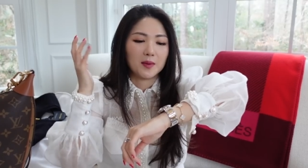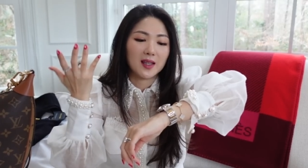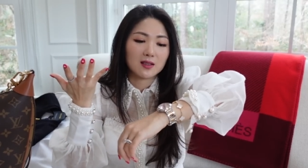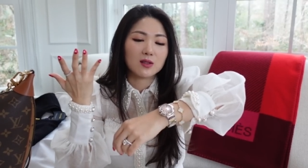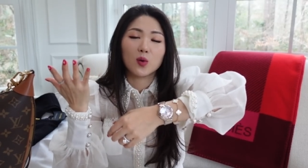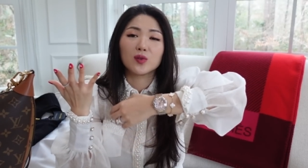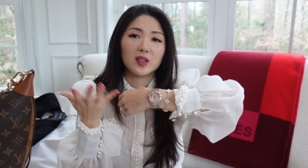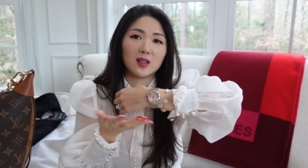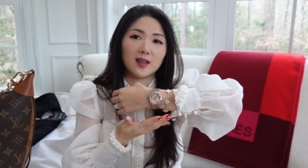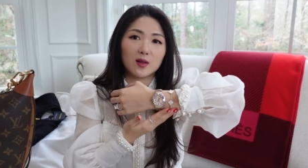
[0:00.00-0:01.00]
I mean, that's the only
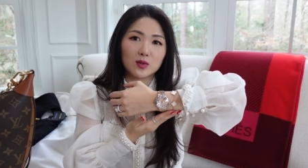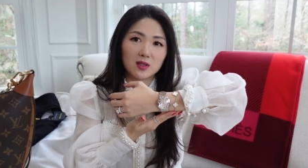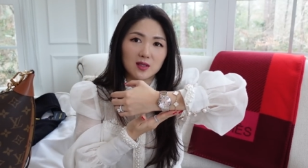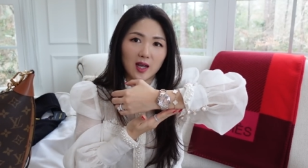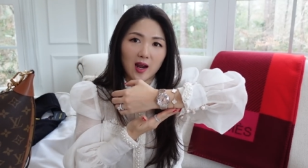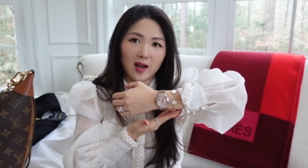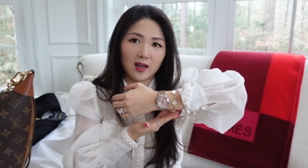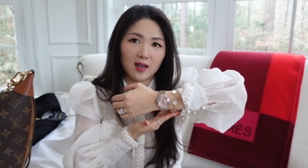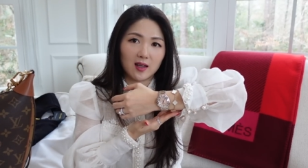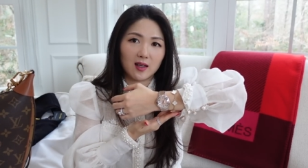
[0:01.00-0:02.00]
thing I would say
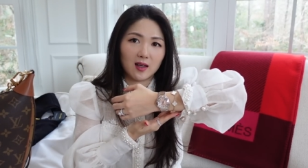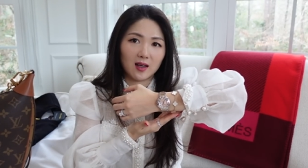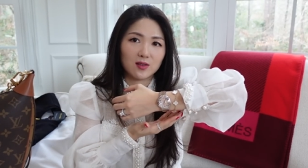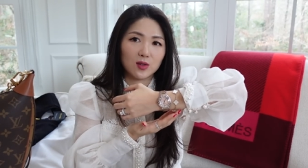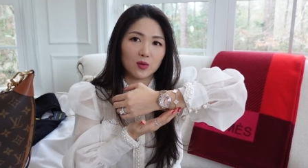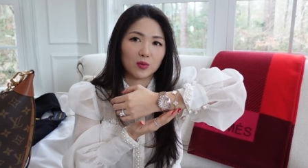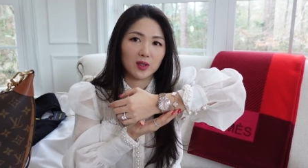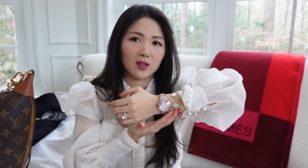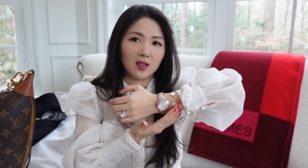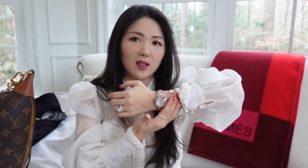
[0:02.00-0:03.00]
I don't
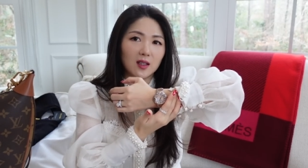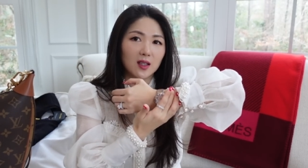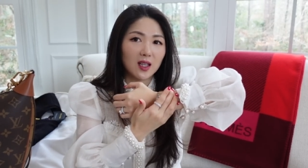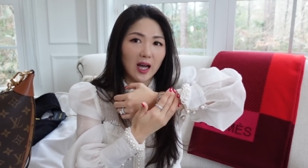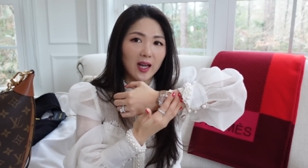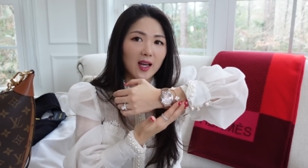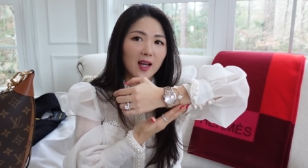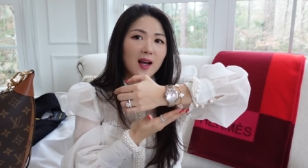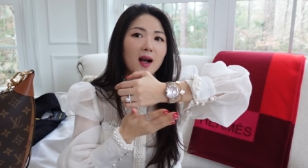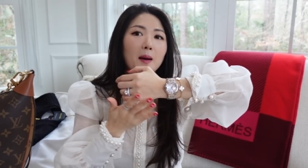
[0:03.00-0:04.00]
really
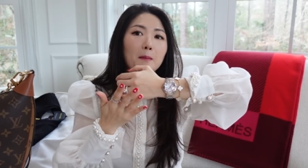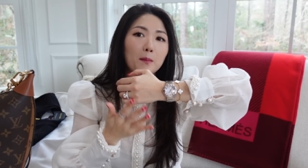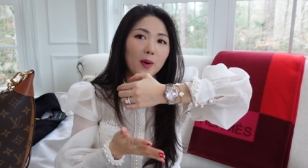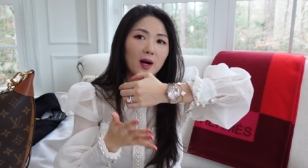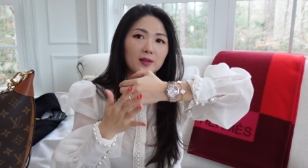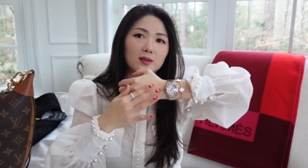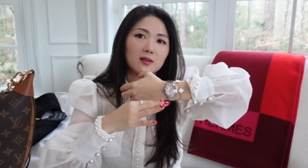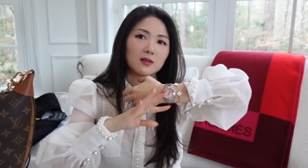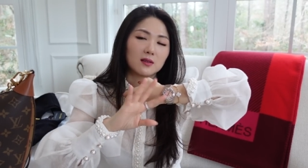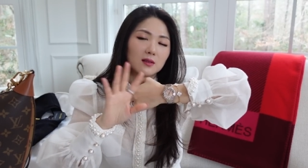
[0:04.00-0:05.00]
like, but
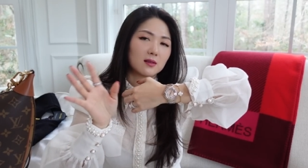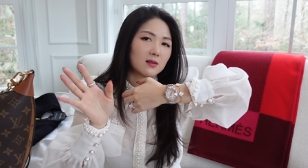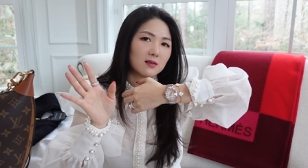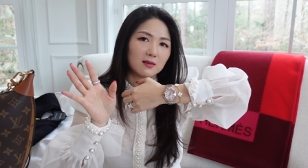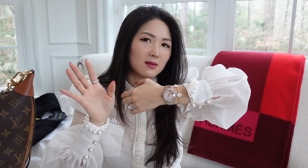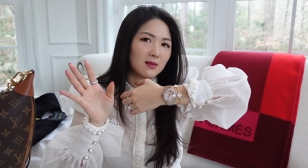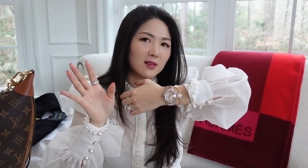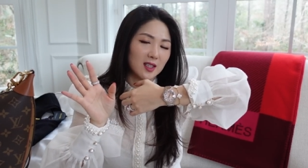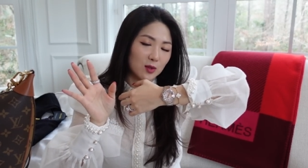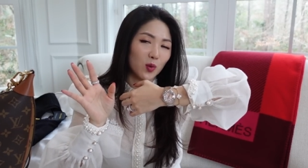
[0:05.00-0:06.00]

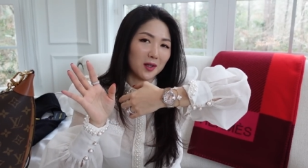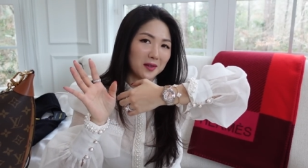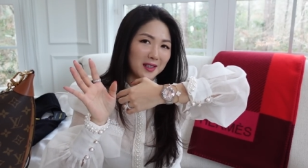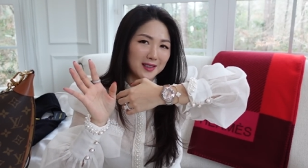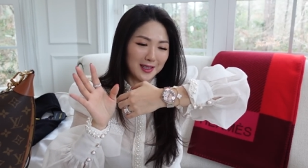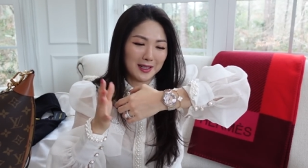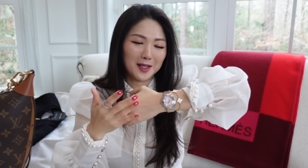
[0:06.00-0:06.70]
it's worth it